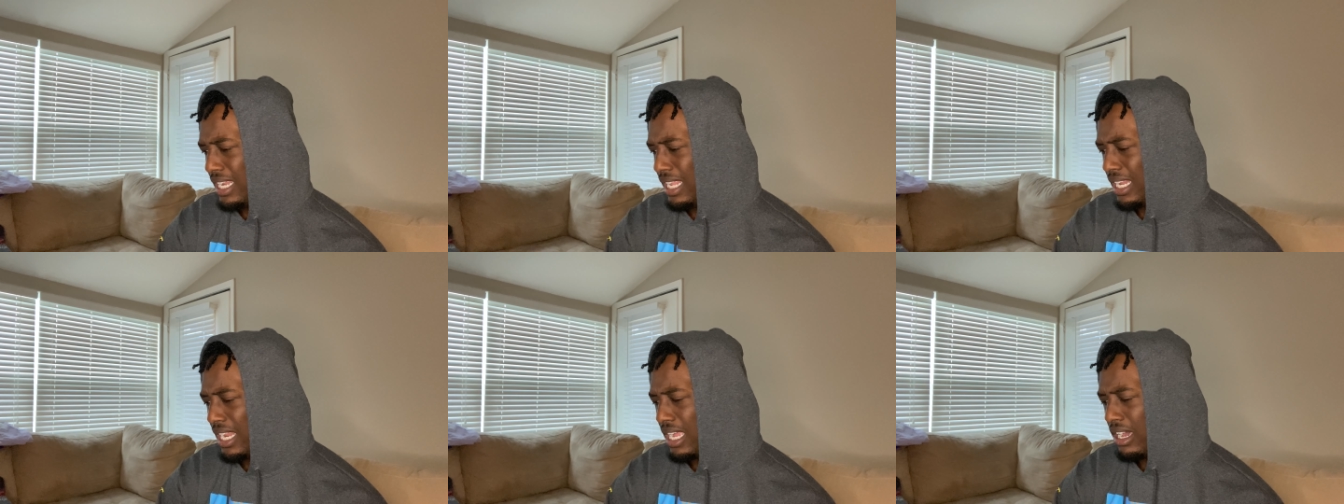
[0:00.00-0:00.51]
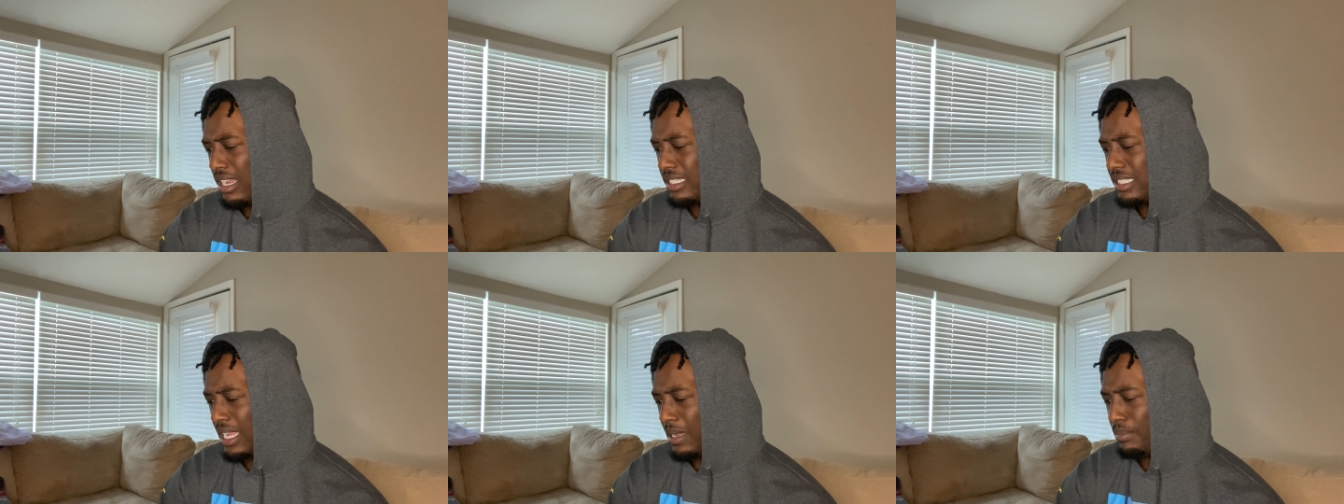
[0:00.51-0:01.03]
They, they call this
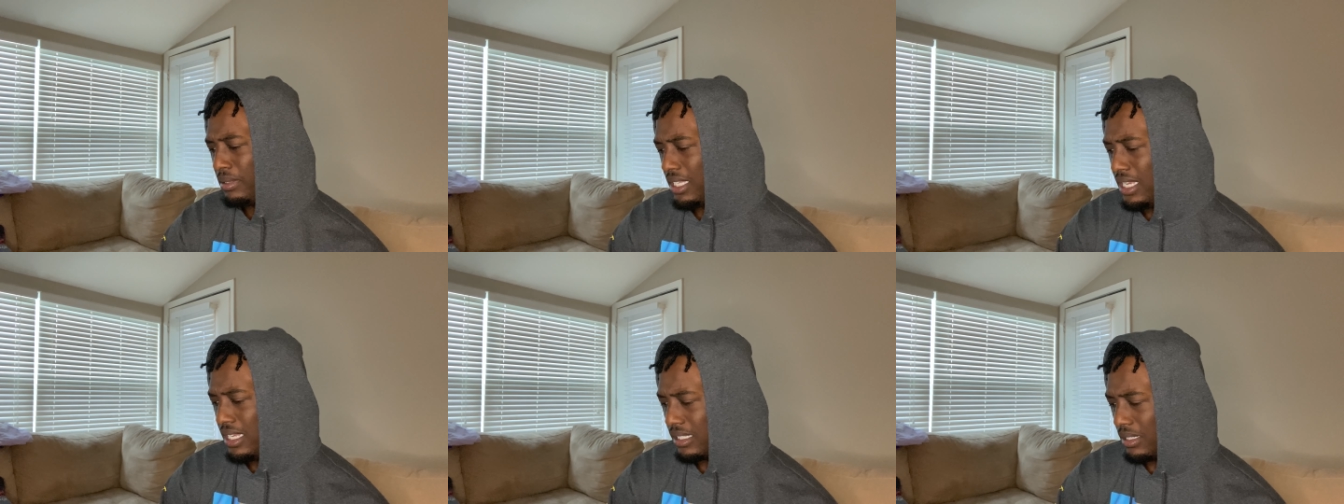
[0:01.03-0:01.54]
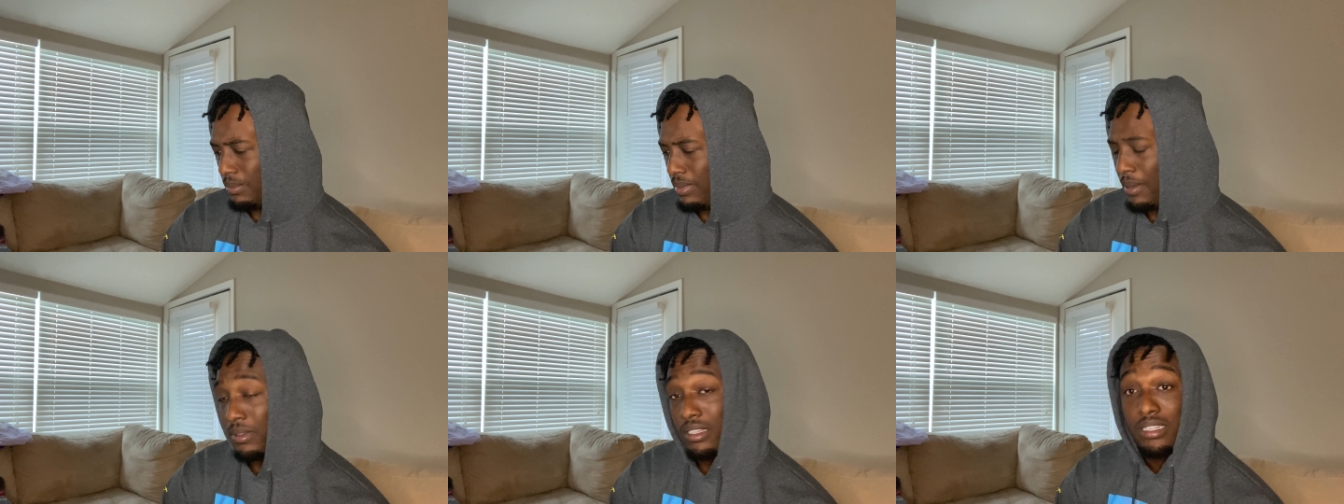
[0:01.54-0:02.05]
thing Please, Lil
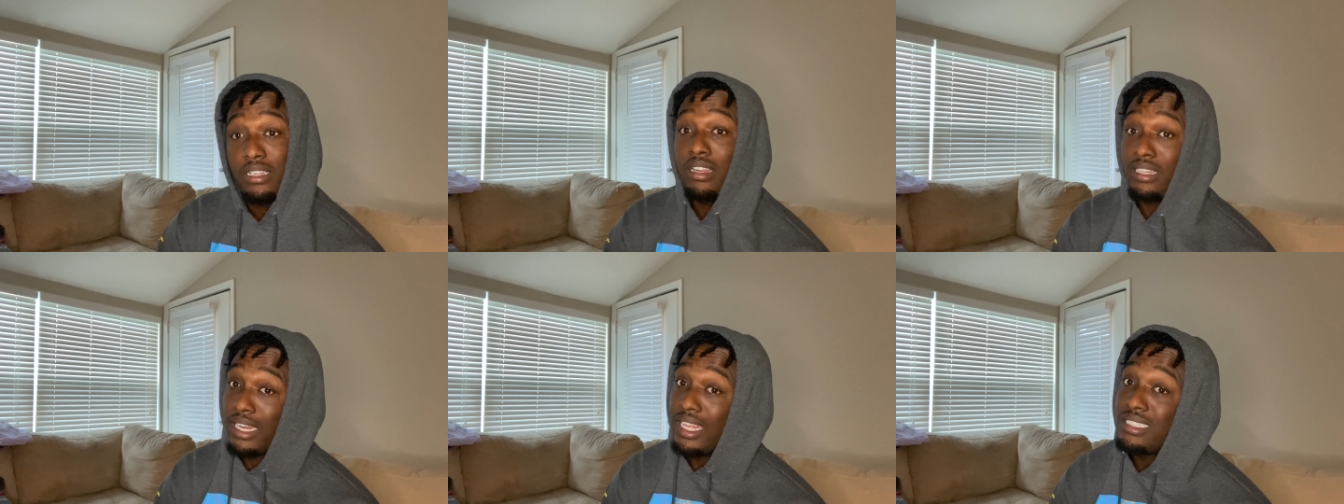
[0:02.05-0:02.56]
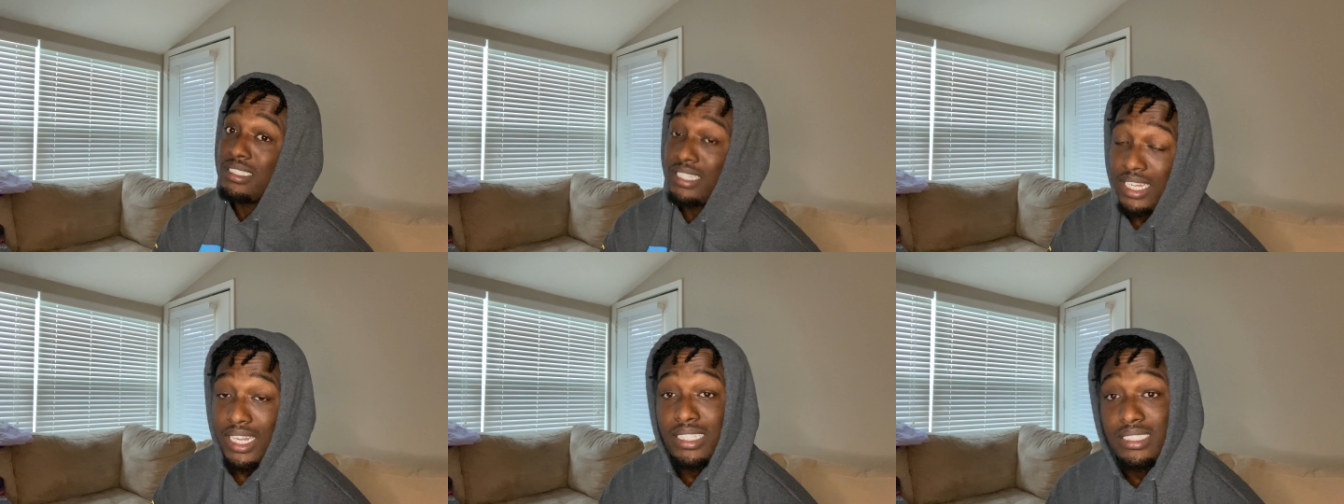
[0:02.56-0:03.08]
Baby, Lil Durk. Now that's a
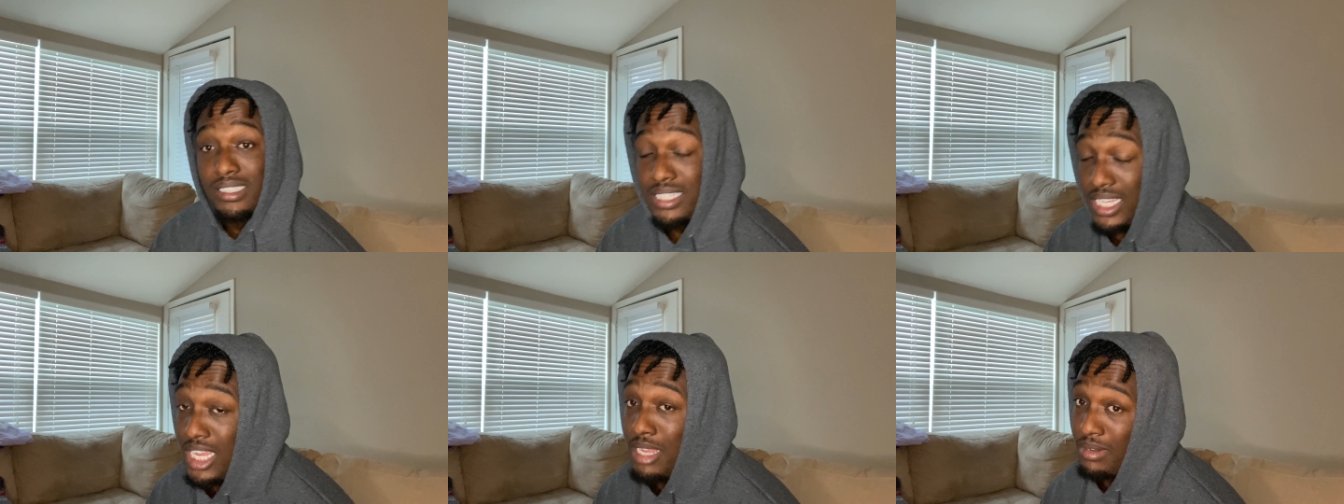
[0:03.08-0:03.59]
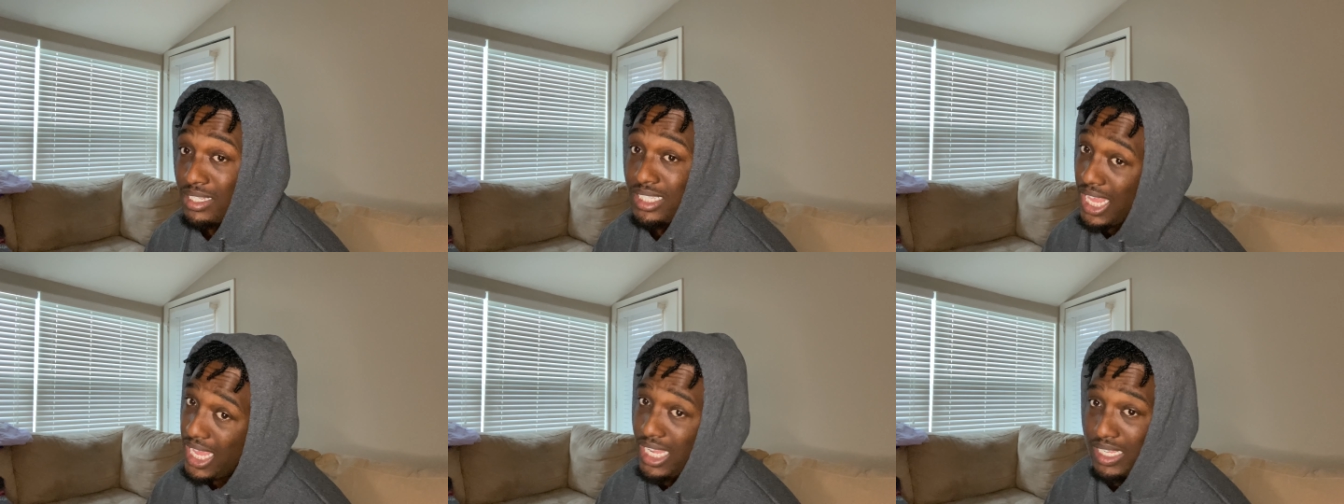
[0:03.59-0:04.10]
that's a team. That's
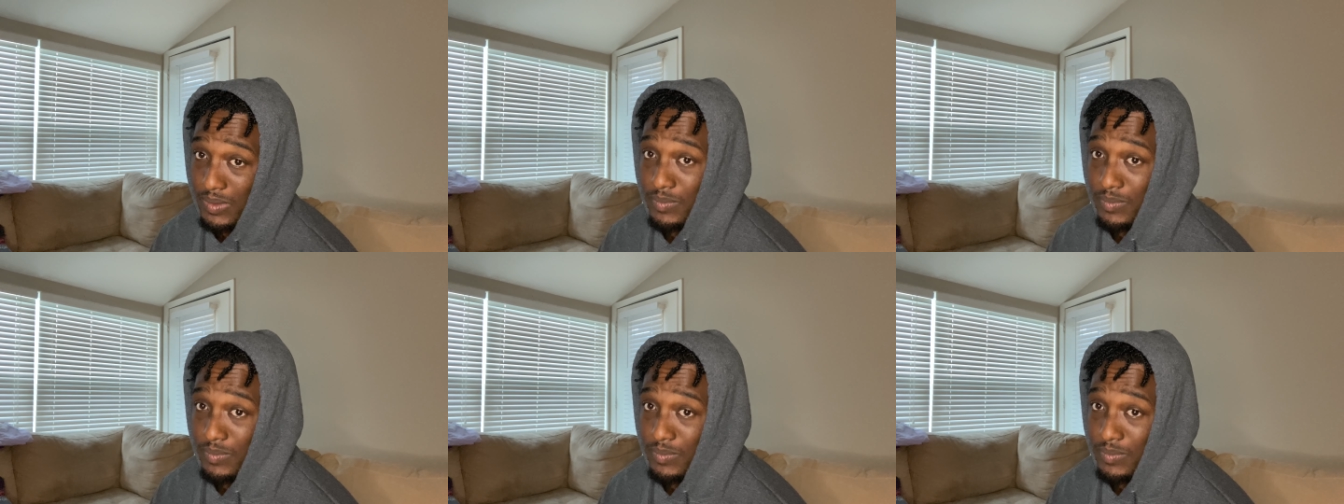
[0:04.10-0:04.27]
like